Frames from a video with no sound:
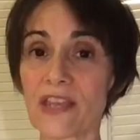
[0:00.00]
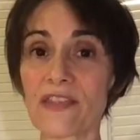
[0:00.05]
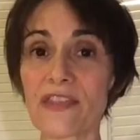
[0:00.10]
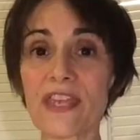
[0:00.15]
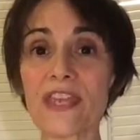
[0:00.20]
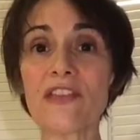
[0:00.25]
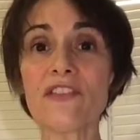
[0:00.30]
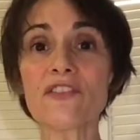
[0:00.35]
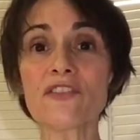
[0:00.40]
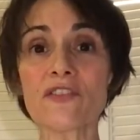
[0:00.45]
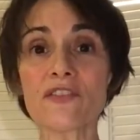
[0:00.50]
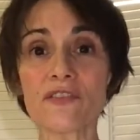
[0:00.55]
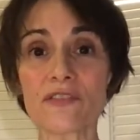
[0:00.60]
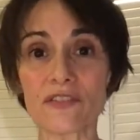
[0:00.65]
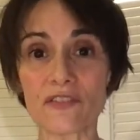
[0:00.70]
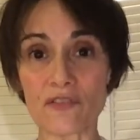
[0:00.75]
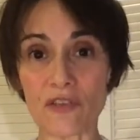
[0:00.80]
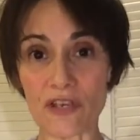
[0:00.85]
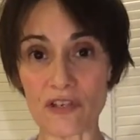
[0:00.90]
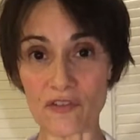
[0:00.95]
The internal
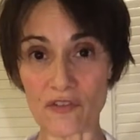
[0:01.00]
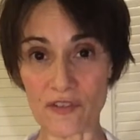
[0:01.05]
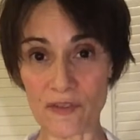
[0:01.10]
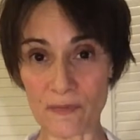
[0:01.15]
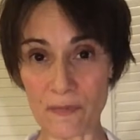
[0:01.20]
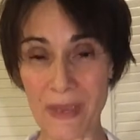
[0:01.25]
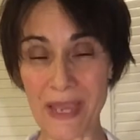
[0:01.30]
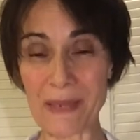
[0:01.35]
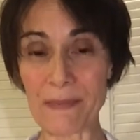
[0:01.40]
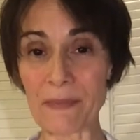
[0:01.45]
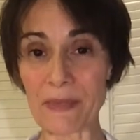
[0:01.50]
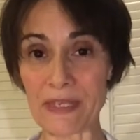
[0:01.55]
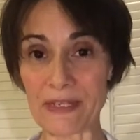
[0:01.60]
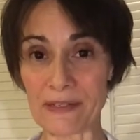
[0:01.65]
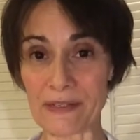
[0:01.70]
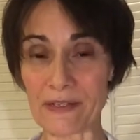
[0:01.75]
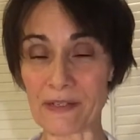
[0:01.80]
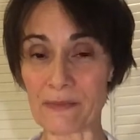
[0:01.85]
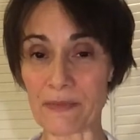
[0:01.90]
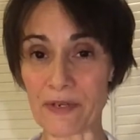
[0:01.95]
structures might be a
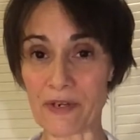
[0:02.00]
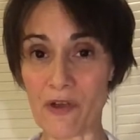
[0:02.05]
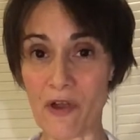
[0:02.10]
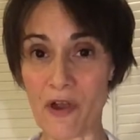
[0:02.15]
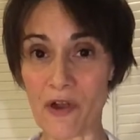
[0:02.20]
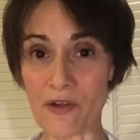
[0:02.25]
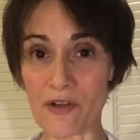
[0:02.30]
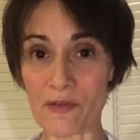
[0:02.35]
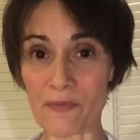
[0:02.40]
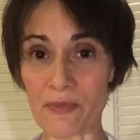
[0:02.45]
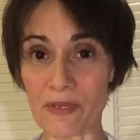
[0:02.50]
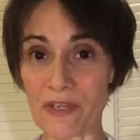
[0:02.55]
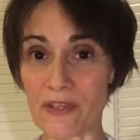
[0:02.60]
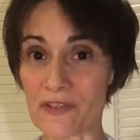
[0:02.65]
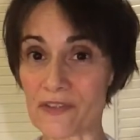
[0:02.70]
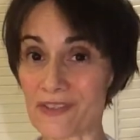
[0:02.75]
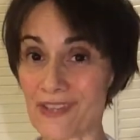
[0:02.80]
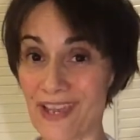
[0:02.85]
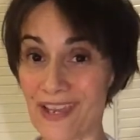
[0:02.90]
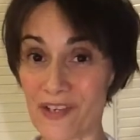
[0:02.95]
little bit harder
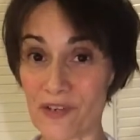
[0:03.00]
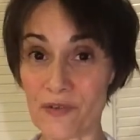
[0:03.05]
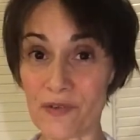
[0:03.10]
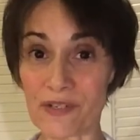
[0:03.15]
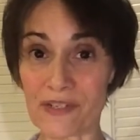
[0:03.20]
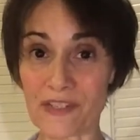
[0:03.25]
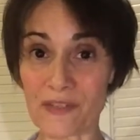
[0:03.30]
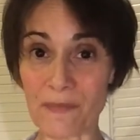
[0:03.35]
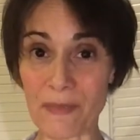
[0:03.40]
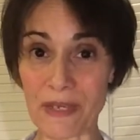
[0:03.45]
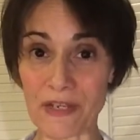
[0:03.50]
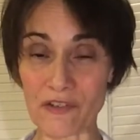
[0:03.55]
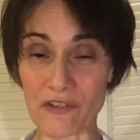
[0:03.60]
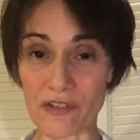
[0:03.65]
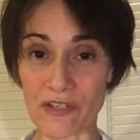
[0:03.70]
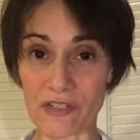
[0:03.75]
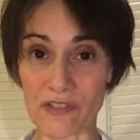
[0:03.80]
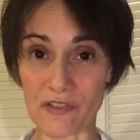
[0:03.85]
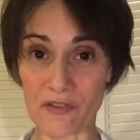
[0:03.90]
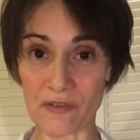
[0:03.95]
because I don't expect
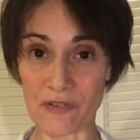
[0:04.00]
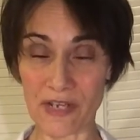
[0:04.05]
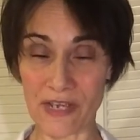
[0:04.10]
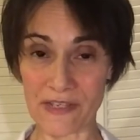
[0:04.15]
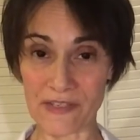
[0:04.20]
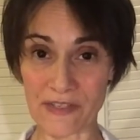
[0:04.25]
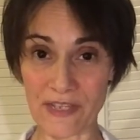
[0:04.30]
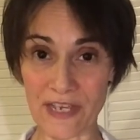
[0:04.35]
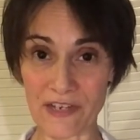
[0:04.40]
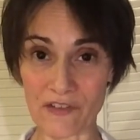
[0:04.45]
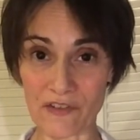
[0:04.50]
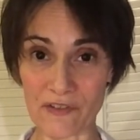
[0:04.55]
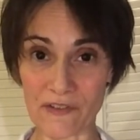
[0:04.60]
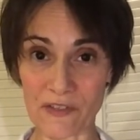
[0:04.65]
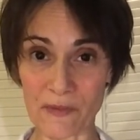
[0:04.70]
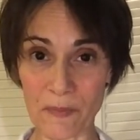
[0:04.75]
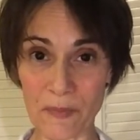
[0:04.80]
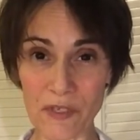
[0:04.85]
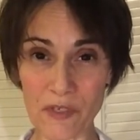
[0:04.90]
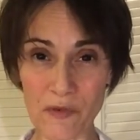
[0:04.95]
you to do
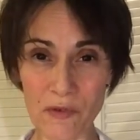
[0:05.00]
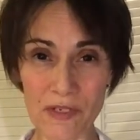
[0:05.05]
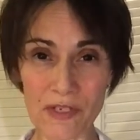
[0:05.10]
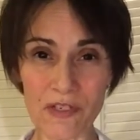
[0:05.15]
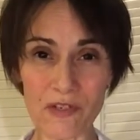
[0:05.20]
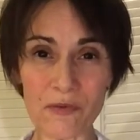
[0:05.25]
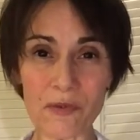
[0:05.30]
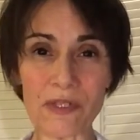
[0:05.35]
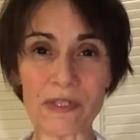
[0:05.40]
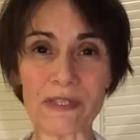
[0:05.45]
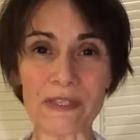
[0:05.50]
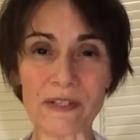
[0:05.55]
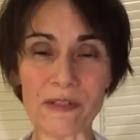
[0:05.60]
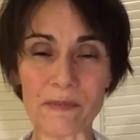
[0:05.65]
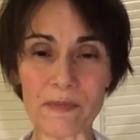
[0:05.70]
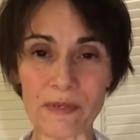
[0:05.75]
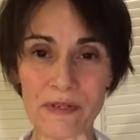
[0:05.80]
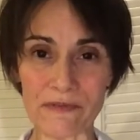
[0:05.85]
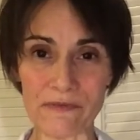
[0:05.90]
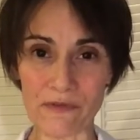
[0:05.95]
dissections, but you can do a
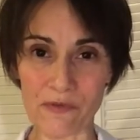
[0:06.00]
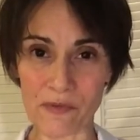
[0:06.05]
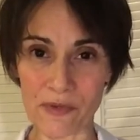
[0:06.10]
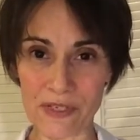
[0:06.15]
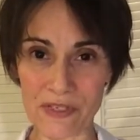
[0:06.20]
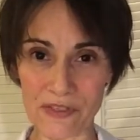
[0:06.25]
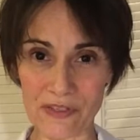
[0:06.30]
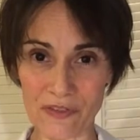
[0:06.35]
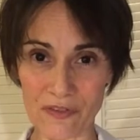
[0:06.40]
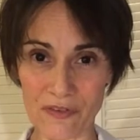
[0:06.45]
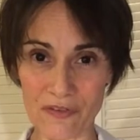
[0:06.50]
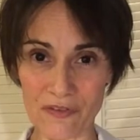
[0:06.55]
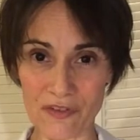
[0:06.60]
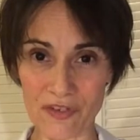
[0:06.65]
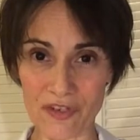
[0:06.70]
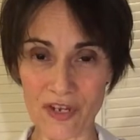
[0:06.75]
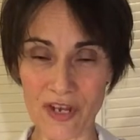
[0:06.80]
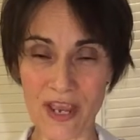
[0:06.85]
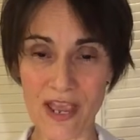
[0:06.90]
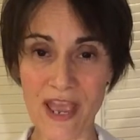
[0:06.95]
little bit of
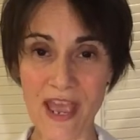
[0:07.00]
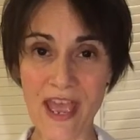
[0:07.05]
research.